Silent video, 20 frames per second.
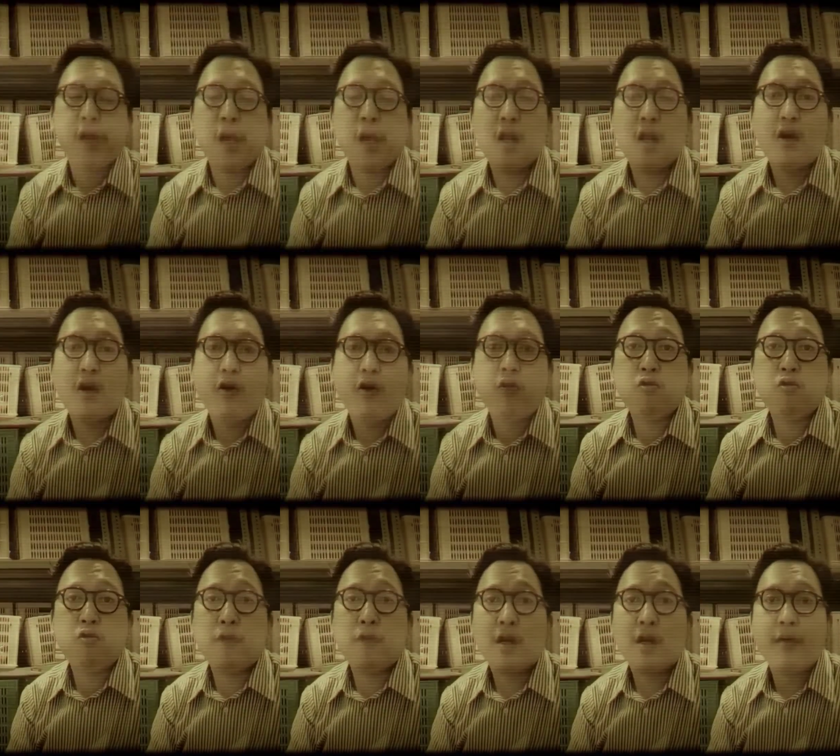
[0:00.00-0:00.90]

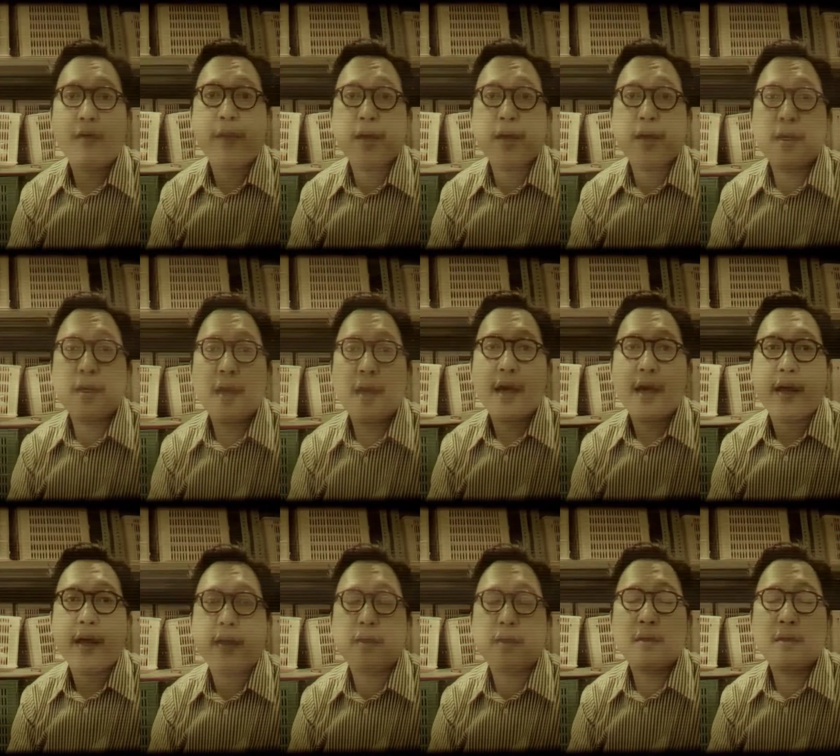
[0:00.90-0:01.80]
Hello, welcome back
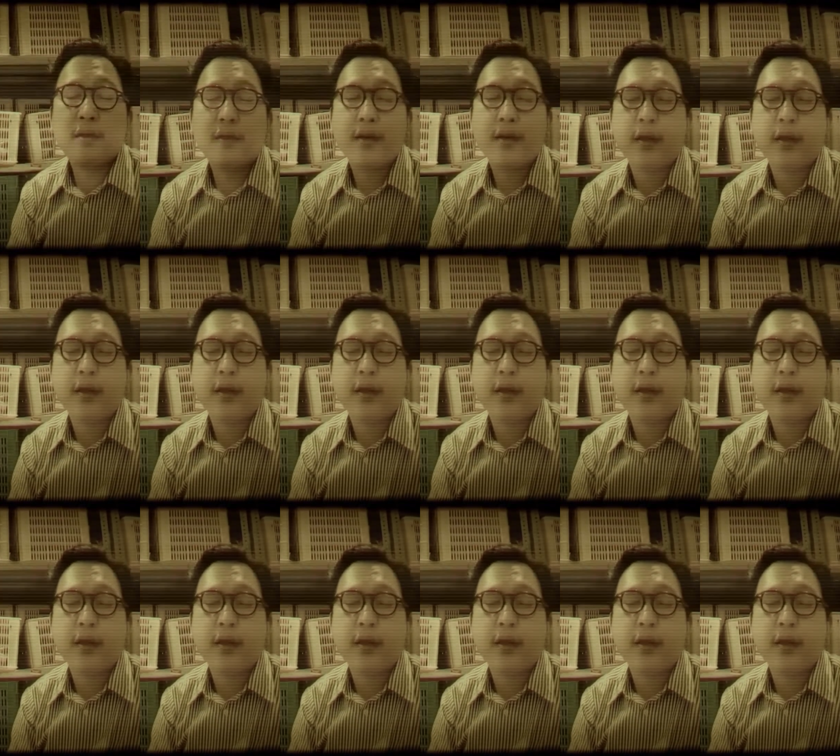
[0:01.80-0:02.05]
again.